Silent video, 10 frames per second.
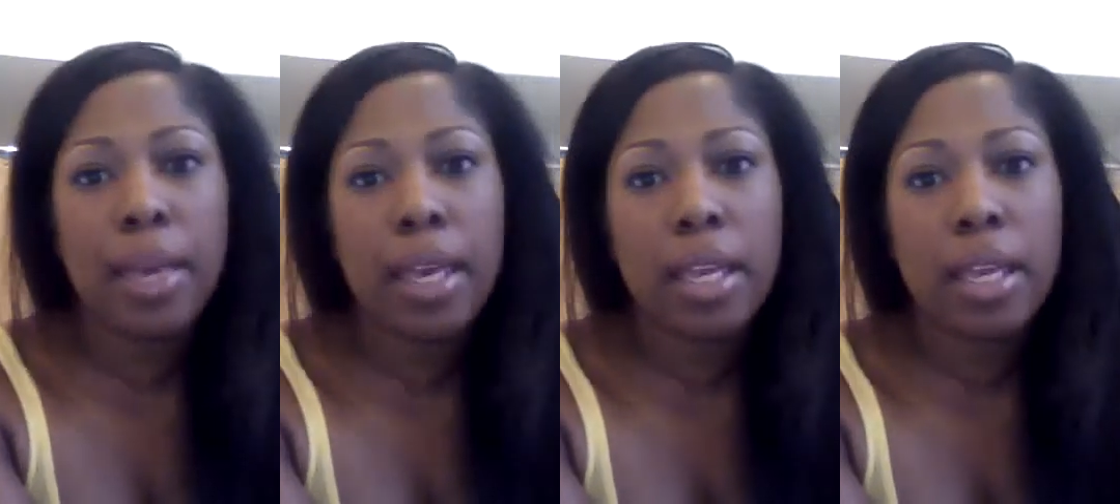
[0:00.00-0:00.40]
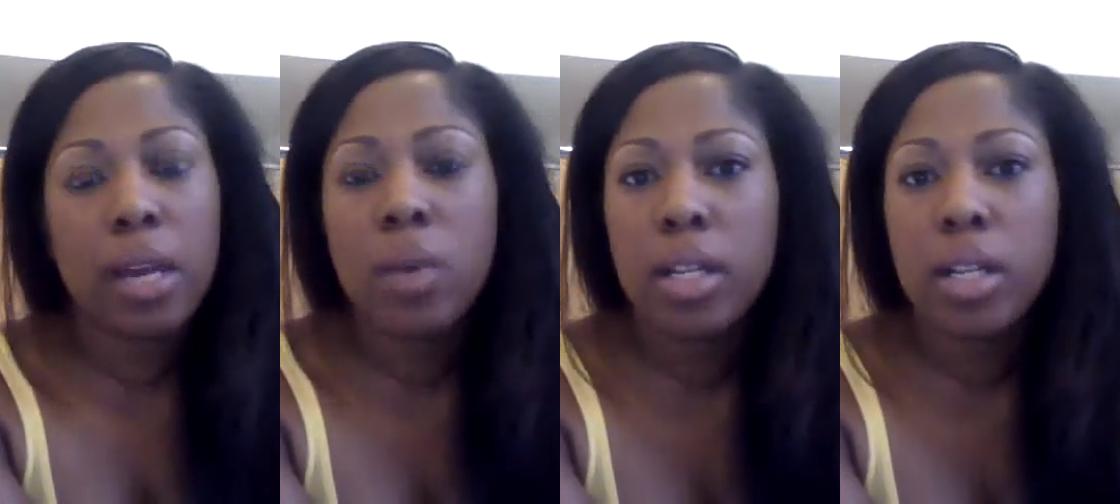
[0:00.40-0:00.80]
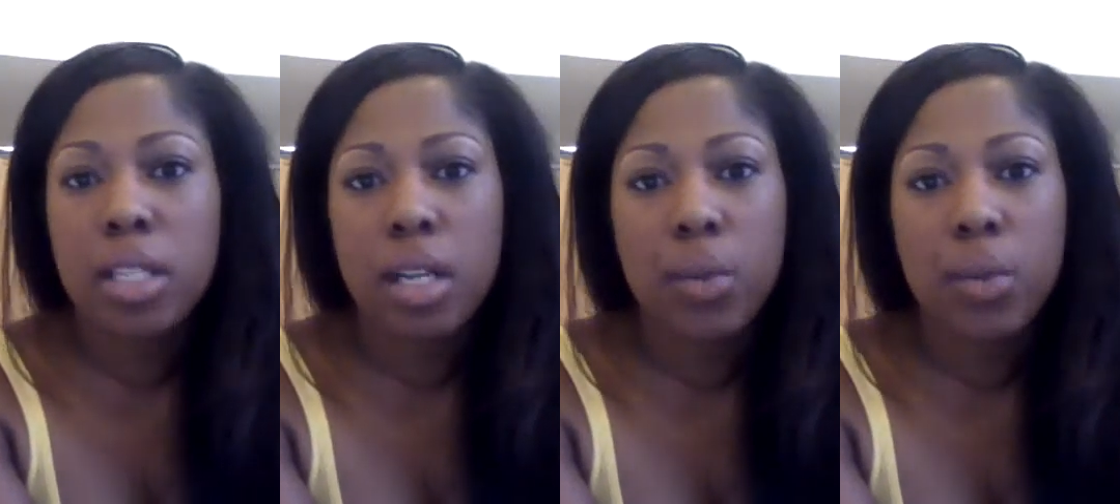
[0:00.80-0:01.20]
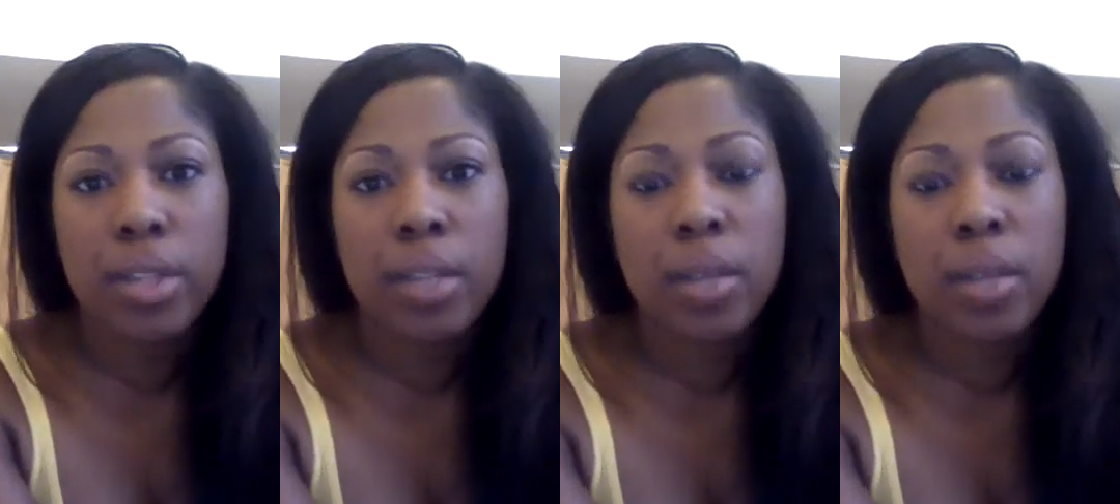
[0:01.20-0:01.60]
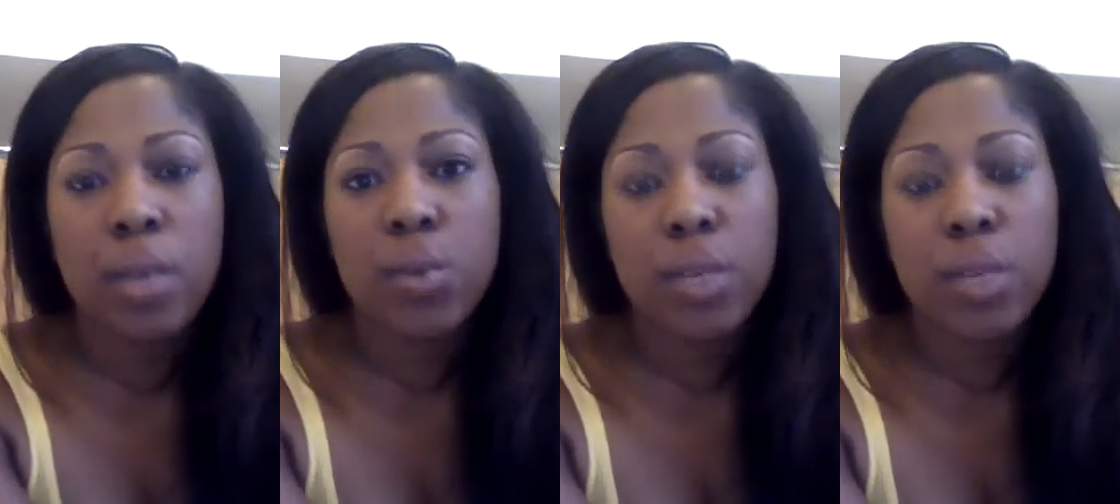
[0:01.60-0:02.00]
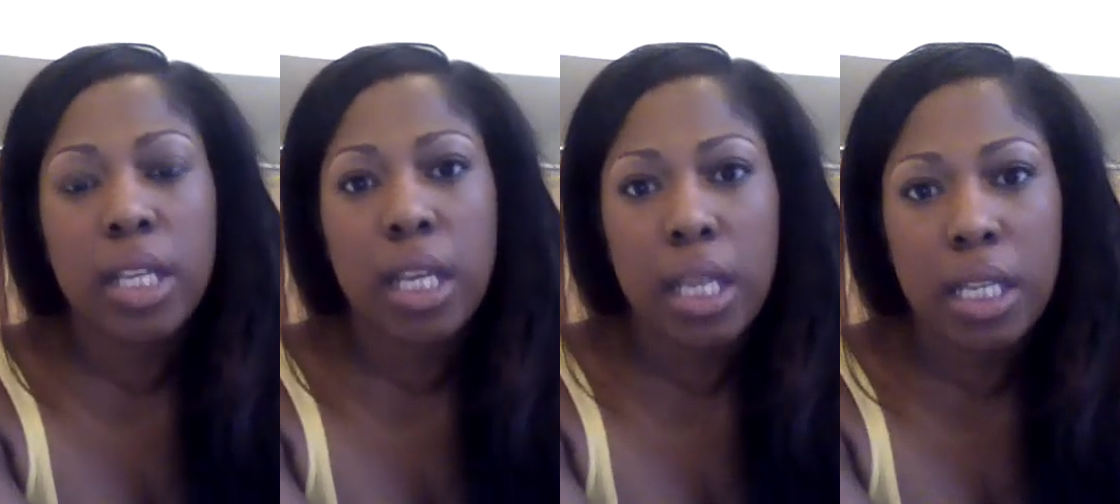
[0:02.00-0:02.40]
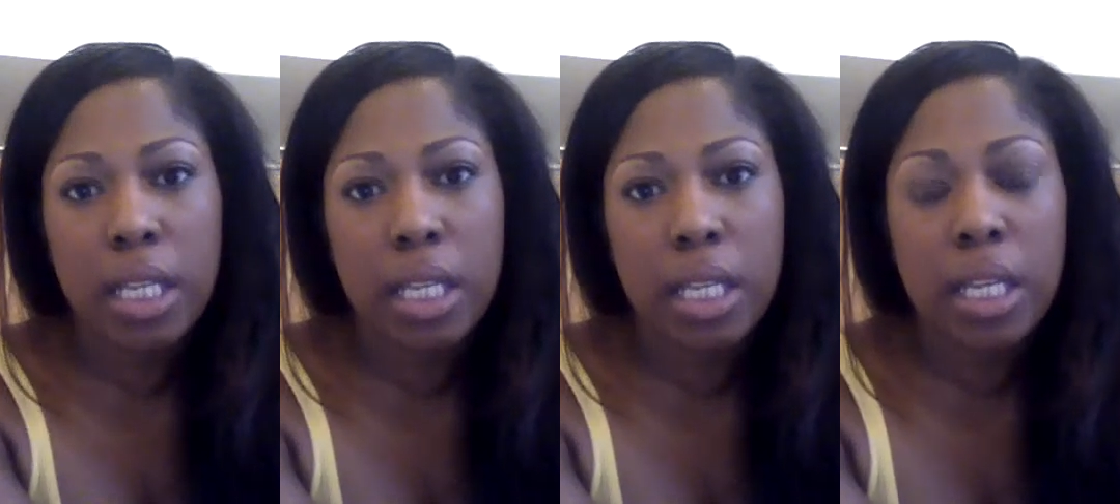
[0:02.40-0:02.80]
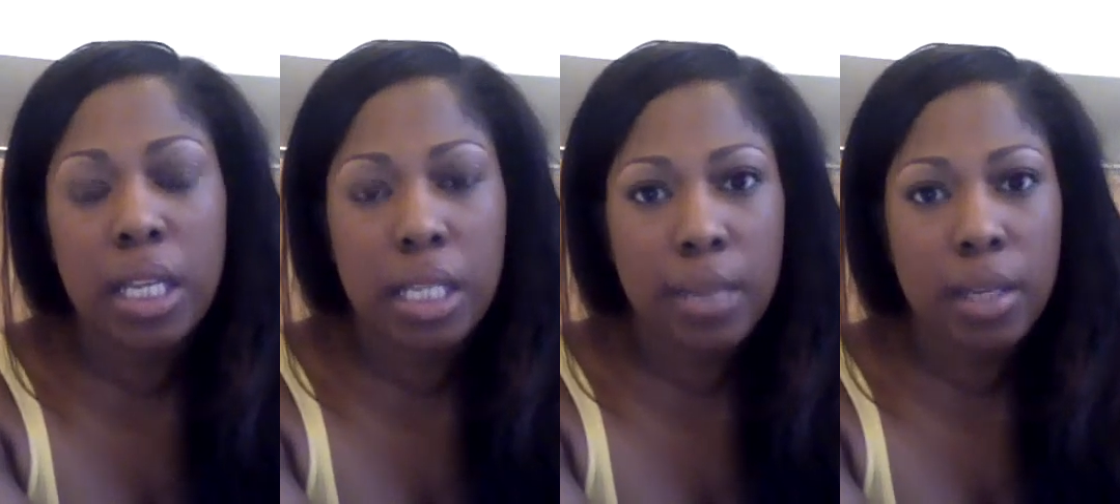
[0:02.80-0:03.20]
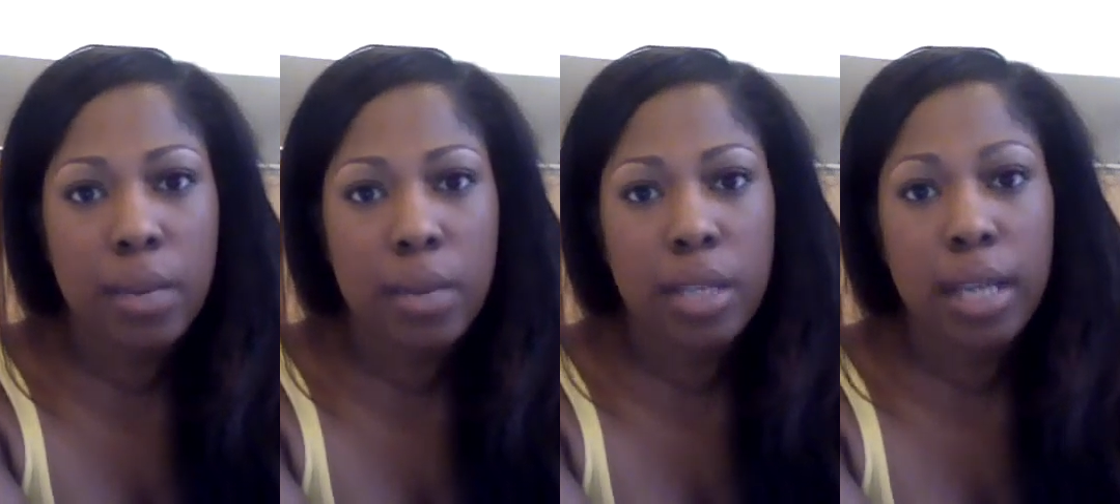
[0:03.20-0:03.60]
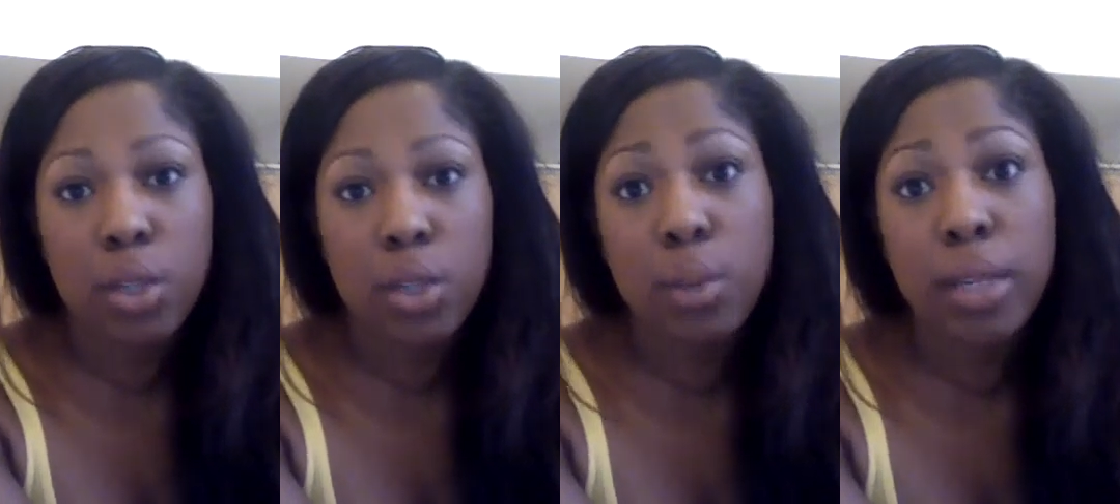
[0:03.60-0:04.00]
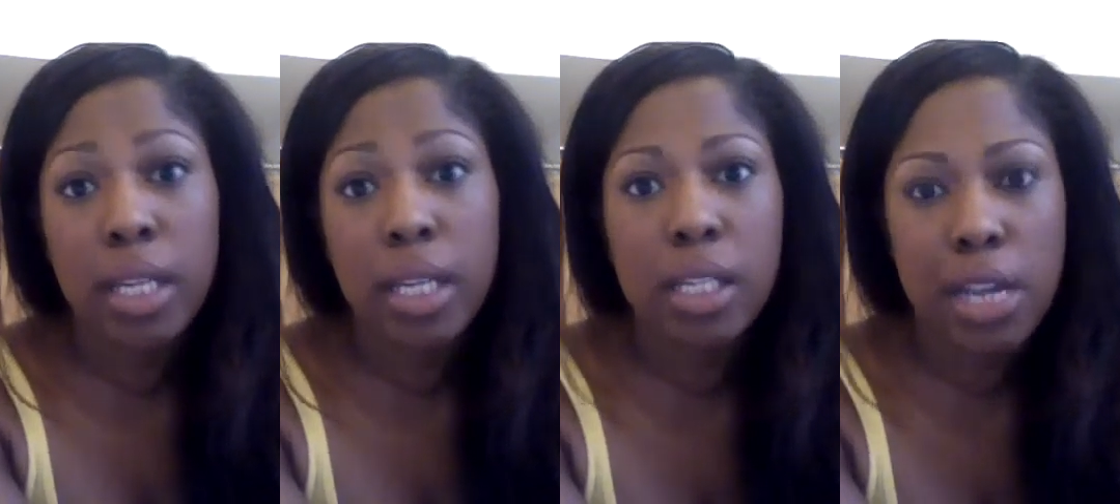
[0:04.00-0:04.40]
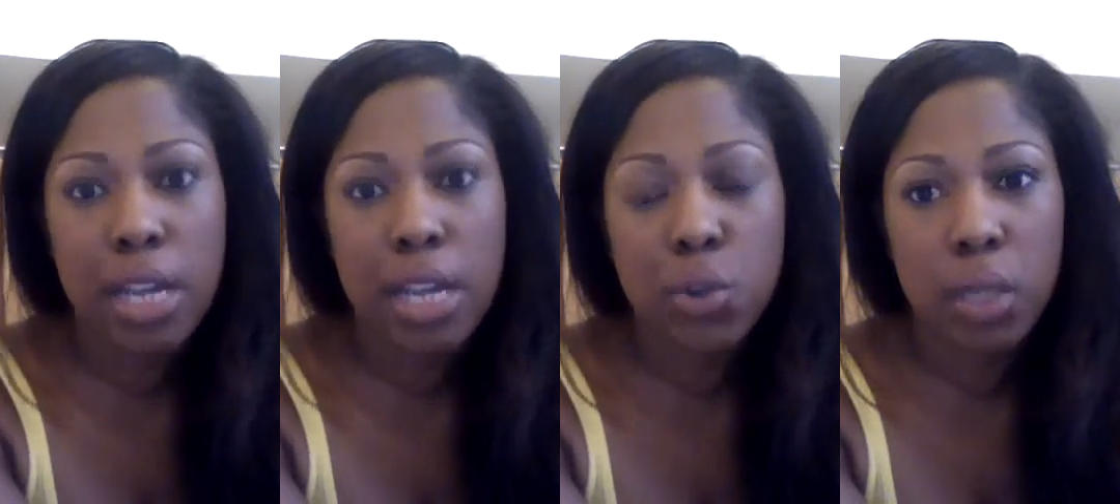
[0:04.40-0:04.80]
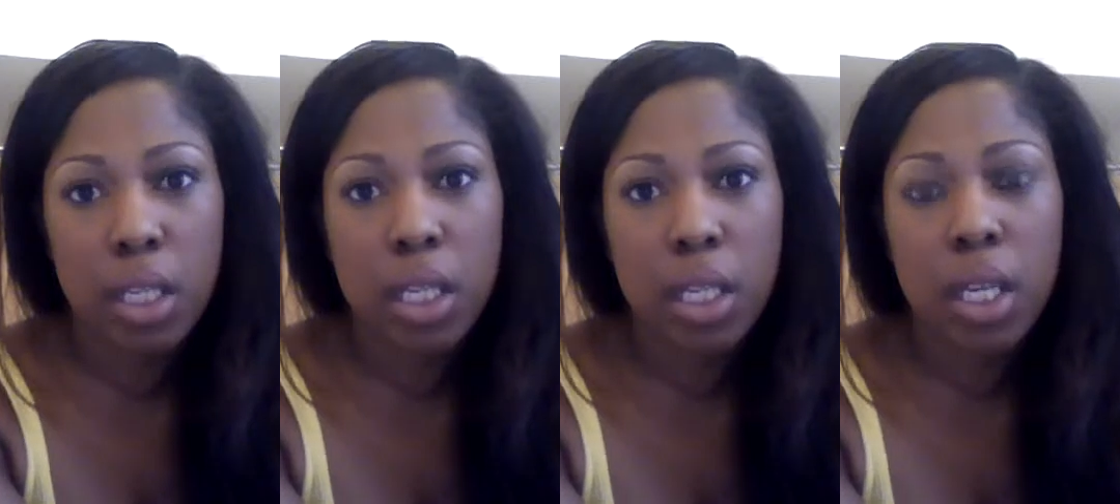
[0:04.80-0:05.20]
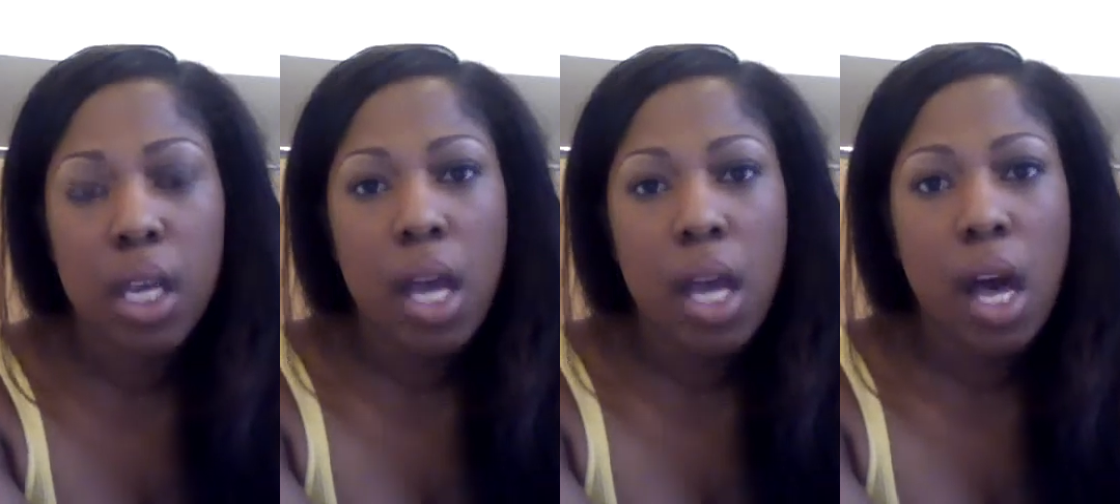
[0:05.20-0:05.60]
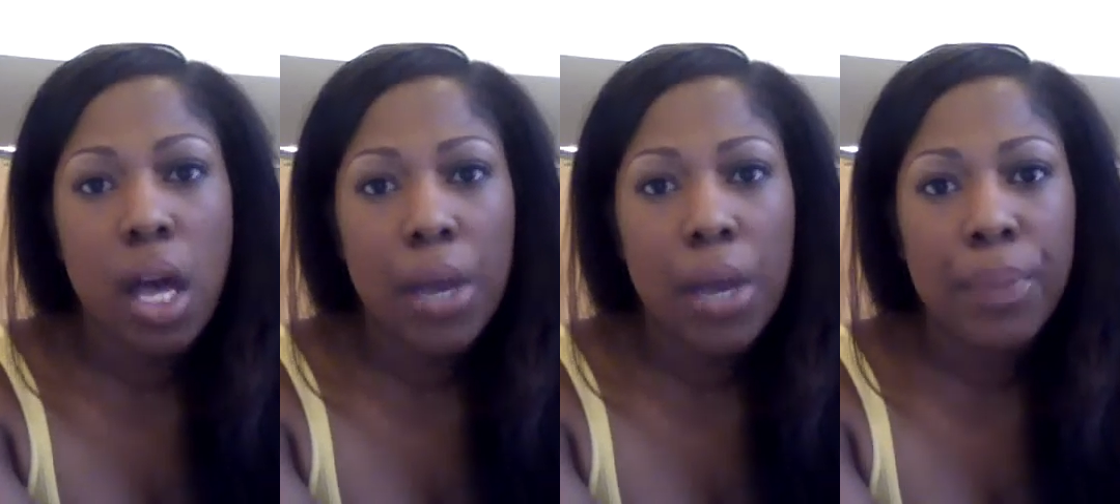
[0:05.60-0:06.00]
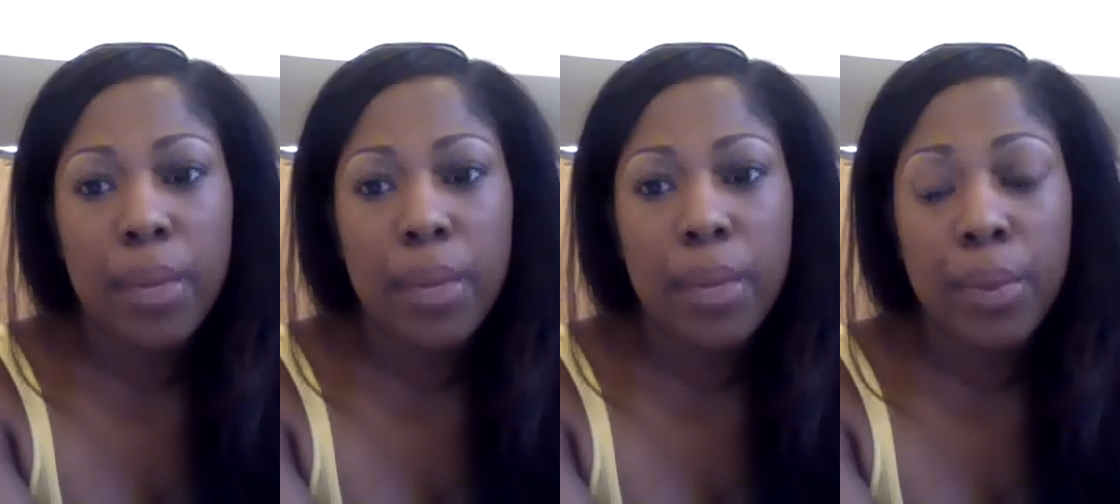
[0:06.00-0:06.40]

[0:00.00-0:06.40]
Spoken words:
and I wanted to start with something that was really easy and something that was like a super easy natural look that